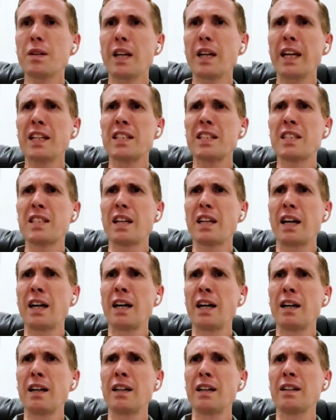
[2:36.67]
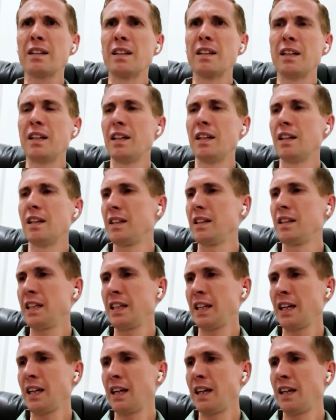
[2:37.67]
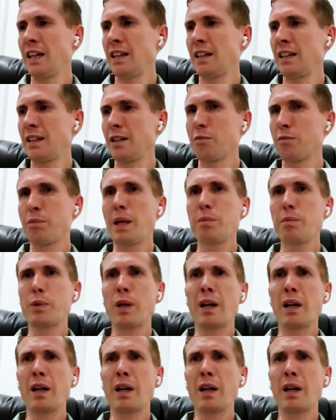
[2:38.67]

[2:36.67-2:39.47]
it's the people